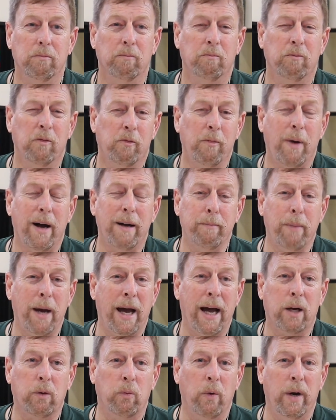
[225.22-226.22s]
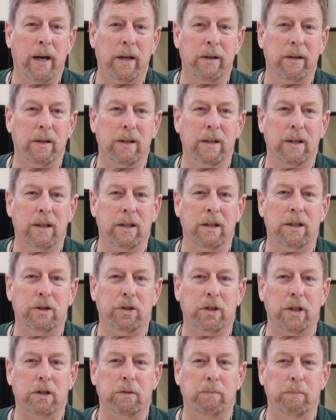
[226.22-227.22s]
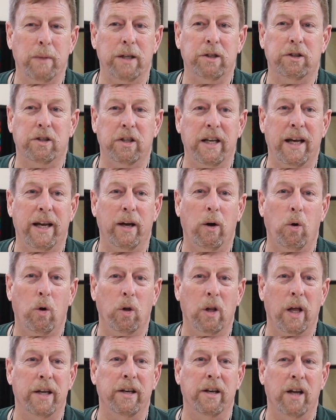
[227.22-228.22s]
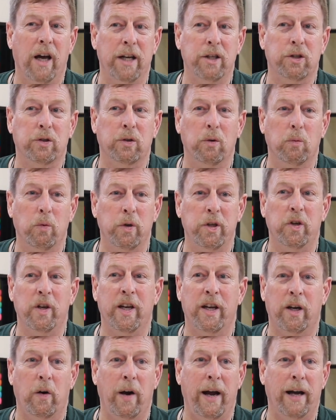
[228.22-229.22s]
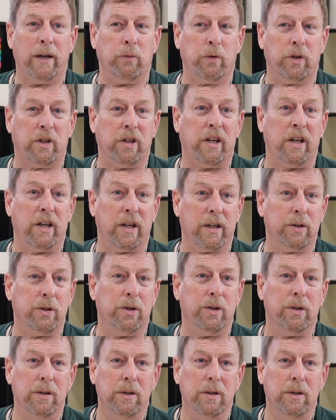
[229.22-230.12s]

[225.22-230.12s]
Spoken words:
with my background, it just makes the day a whole lot nicer when you interact with the kids.